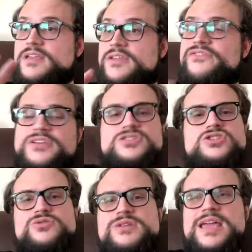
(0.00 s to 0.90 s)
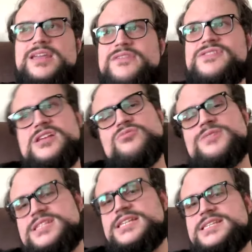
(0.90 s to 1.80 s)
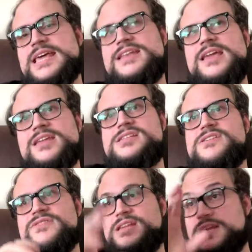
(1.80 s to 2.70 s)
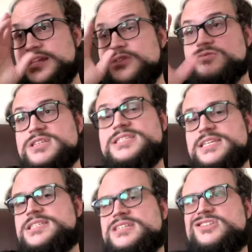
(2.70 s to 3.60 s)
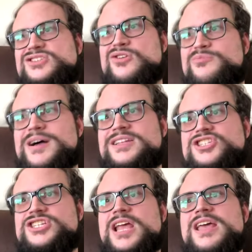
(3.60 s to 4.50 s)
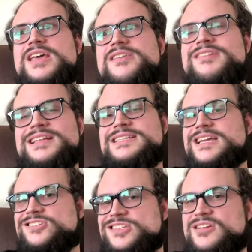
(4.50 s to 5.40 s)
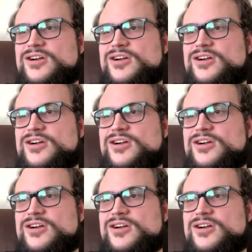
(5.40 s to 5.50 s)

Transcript: he feels too negative and he resists that negativity and he resists it so much that he's actually